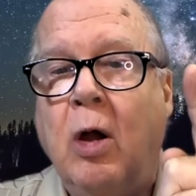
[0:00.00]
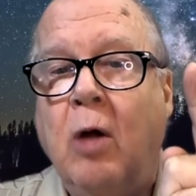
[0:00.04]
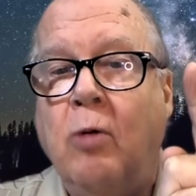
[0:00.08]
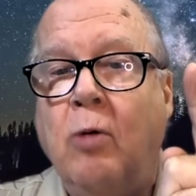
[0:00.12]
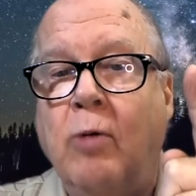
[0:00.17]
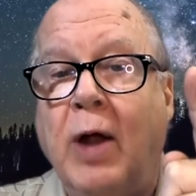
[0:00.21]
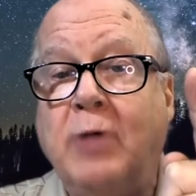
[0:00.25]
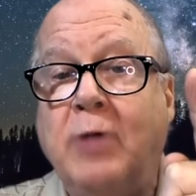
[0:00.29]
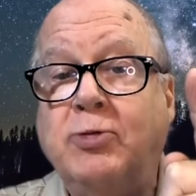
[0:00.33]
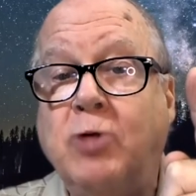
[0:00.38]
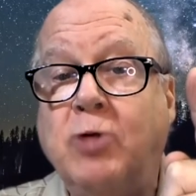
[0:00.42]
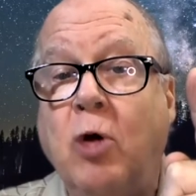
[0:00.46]

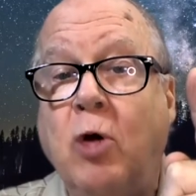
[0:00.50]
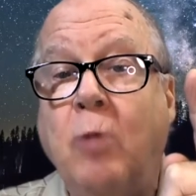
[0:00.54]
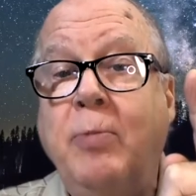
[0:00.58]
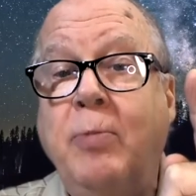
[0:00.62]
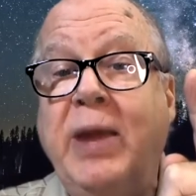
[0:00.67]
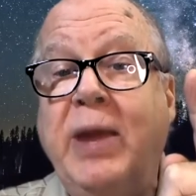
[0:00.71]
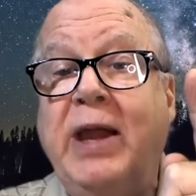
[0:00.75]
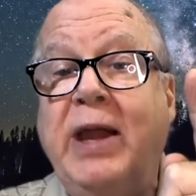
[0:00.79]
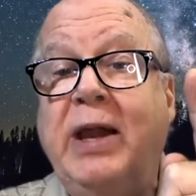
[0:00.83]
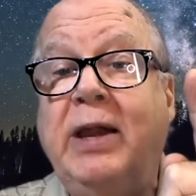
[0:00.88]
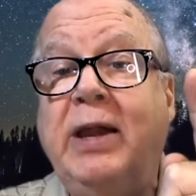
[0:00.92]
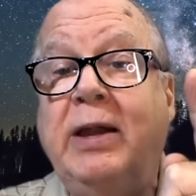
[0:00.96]
Retro
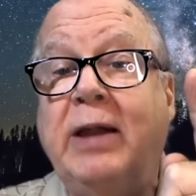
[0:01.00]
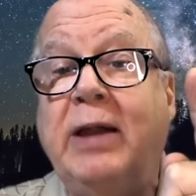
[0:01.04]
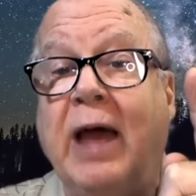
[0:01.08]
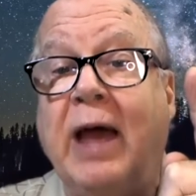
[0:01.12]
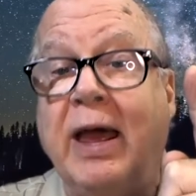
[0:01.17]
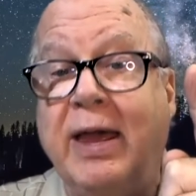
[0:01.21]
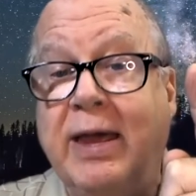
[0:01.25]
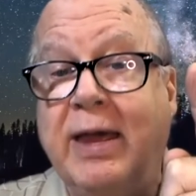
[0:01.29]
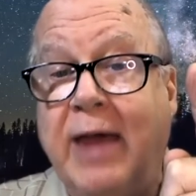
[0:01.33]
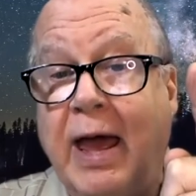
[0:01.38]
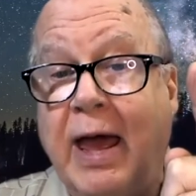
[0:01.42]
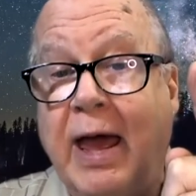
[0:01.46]
meaning
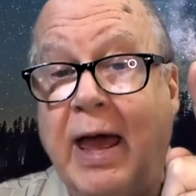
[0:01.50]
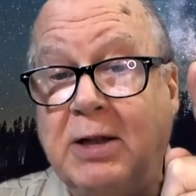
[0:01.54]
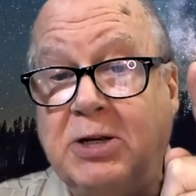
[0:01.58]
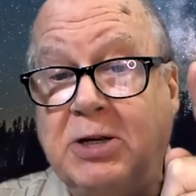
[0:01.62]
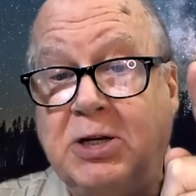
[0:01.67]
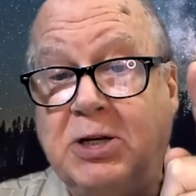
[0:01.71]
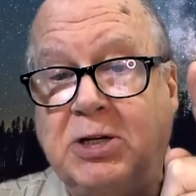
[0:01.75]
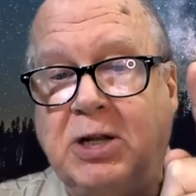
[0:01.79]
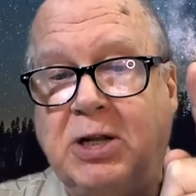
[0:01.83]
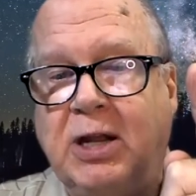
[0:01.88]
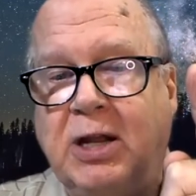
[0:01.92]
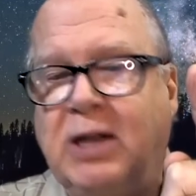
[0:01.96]

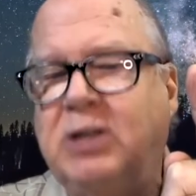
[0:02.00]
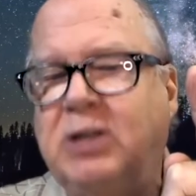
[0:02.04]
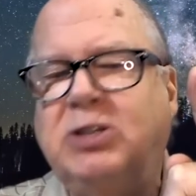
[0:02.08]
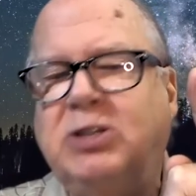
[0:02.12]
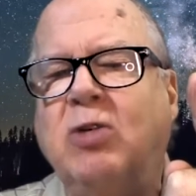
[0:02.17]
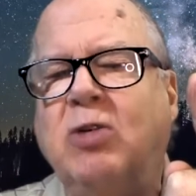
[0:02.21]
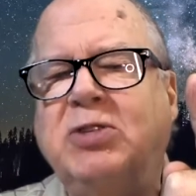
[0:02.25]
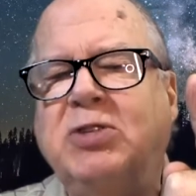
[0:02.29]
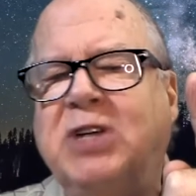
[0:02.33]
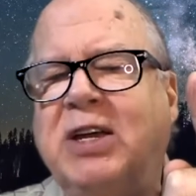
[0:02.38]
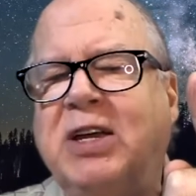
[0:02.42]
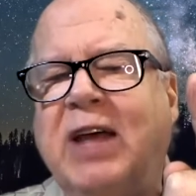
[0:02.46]
against, and
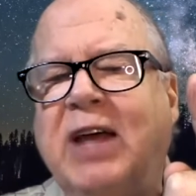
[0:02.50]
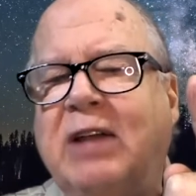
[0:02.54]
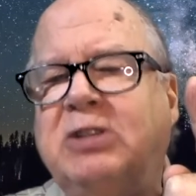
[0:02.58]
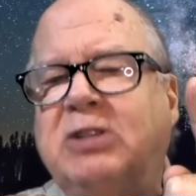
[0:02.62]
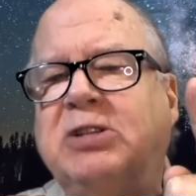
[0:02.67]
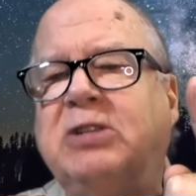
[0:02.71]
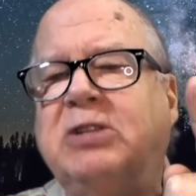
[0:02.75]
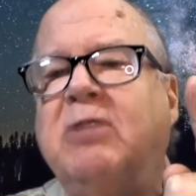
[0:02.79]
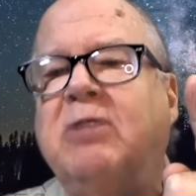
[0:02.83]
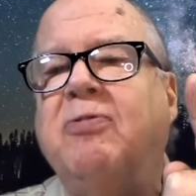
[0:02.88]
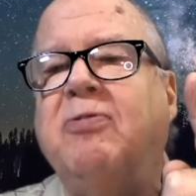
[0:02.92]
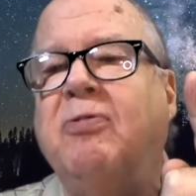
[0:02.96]
so it's
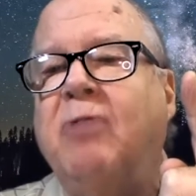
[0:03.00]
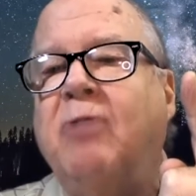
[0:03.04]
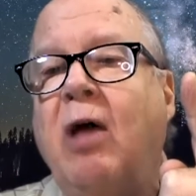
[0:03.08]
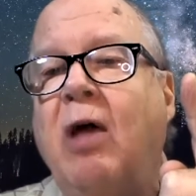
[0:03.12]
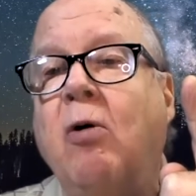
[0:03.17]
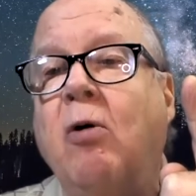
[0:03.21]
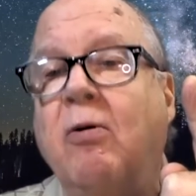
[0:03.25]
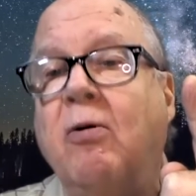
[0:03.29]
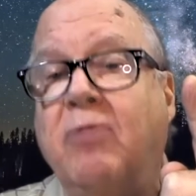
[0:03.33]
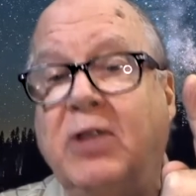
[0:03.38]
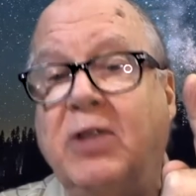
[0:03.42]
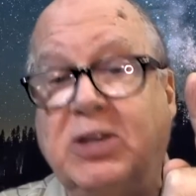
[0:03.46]
against the
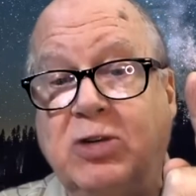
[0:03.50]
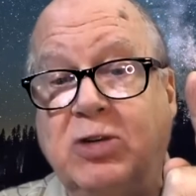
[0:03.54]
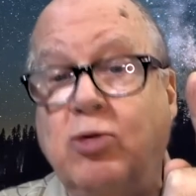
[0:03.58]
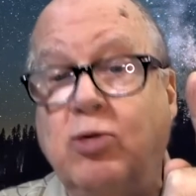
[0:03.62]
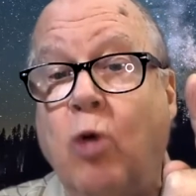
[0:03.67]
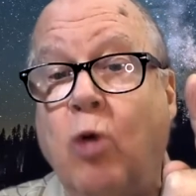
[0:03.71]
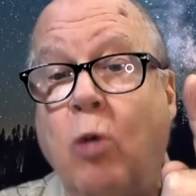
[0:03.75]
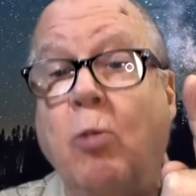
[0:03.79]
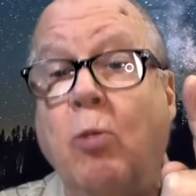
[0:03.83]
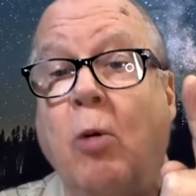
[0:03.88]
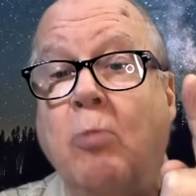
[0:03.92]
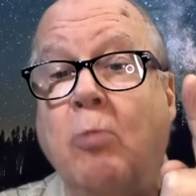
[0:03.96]
flow of its
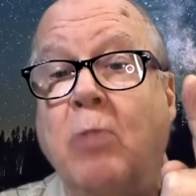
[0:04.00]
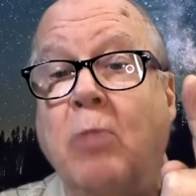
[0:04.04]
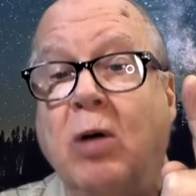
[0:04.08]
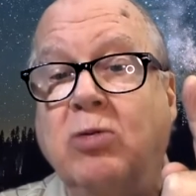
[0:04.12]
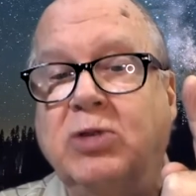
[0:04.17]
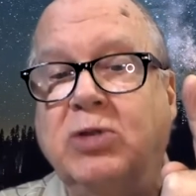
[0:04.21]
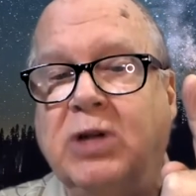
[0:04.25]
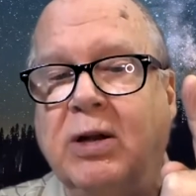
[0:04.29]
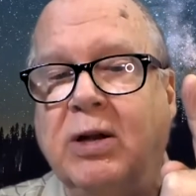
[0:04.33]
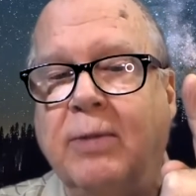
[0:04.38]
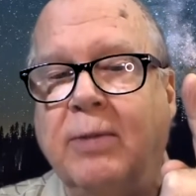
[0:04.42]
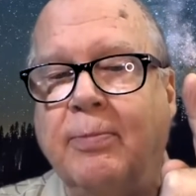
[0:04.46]
normal
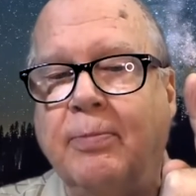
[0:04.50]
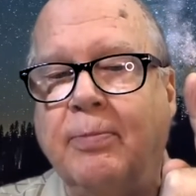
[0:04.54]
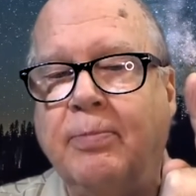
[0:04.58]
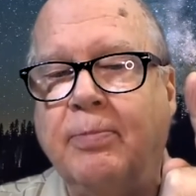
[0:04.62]
motion.